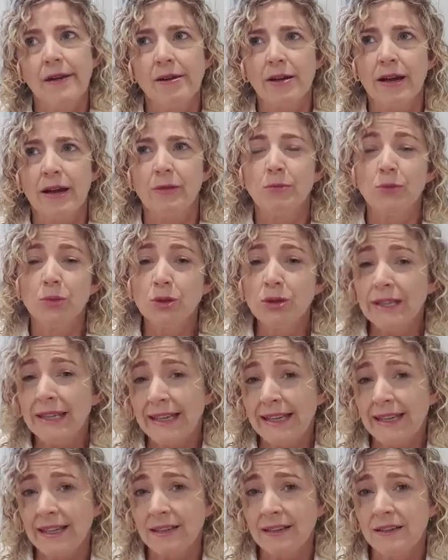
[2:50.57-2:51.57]
and
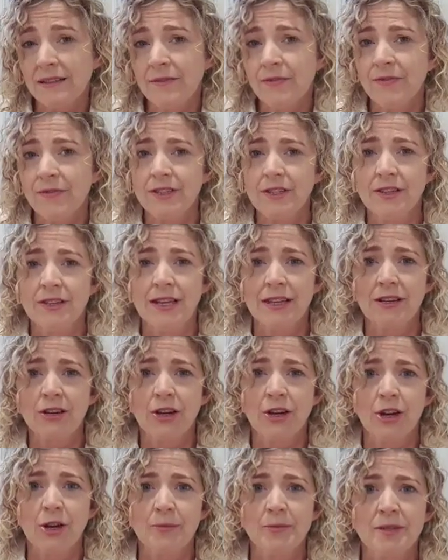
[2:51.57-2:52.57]
mullein. So they're
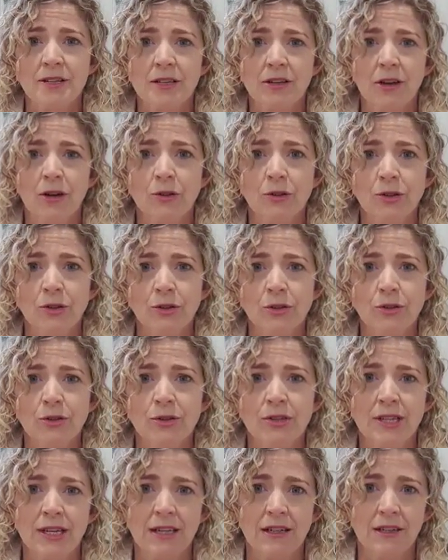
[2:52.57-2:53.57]
the herbs that I'll
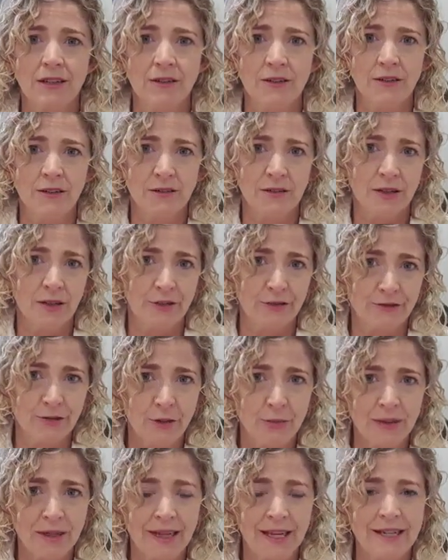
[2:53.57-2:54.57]
use in a
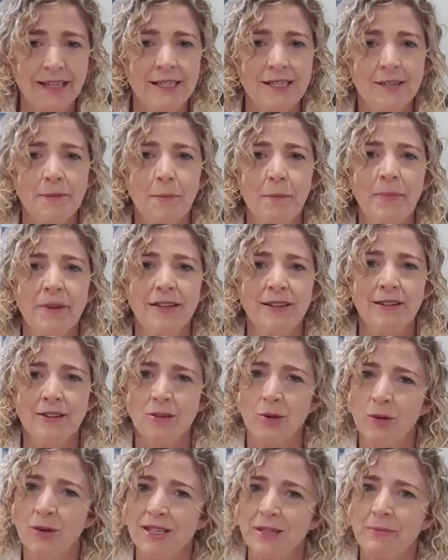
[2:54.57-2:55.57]
formulation, but it is
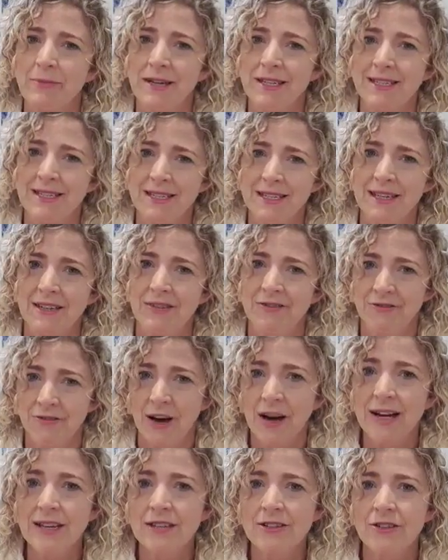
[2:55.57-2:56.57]
always best to get
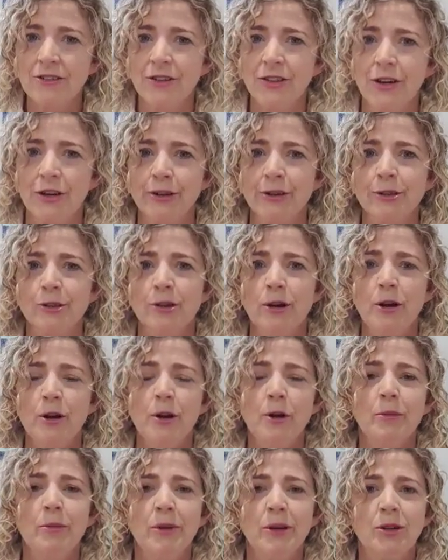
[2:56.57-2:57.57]
advice on those,
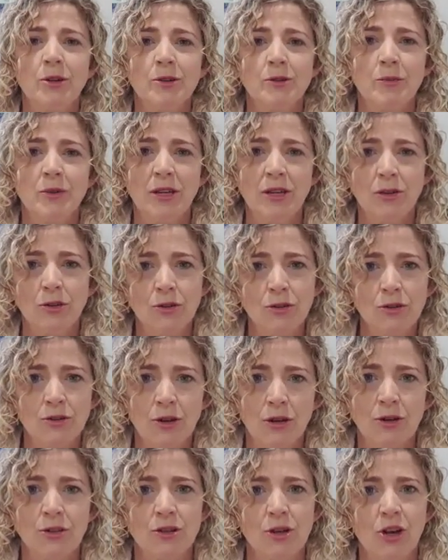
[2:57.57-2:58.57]
because we use
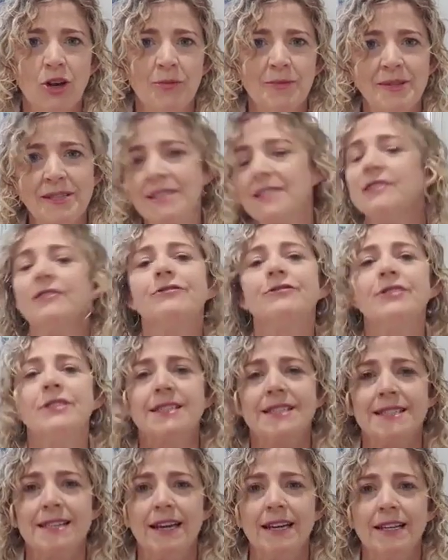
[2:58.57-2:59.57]
those herbs in different
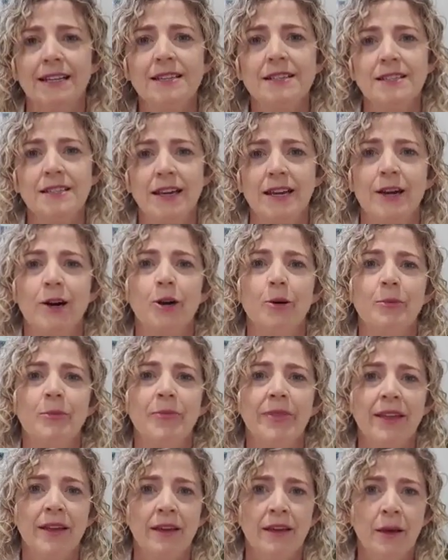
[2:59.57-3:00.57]
settings to help